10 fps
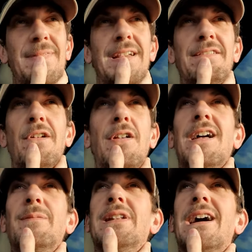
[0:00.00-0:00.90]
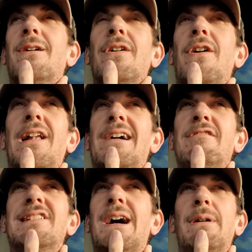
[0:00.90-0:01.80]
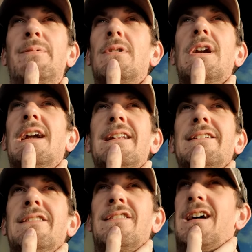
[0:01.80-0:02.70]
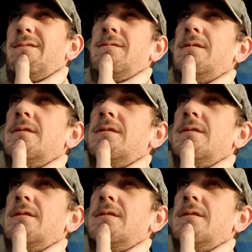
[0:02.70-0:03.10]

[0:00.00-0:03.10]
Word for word: It is not letting me down at all. Every time I plug it in, it's just like,